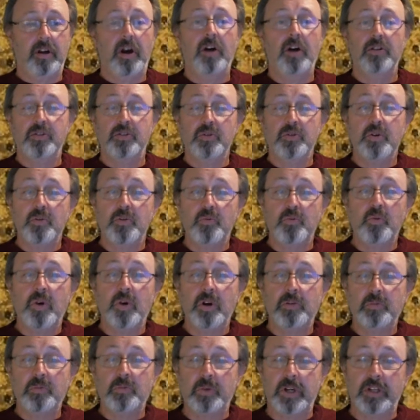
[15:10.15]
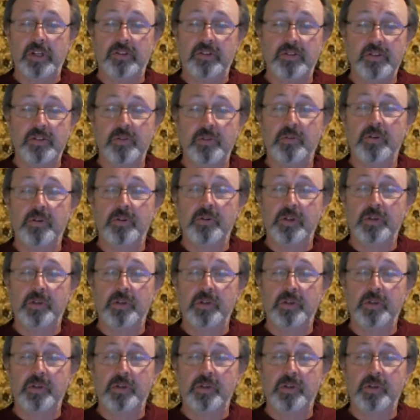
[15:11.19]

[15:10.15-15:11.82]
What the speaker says: 101 wins. You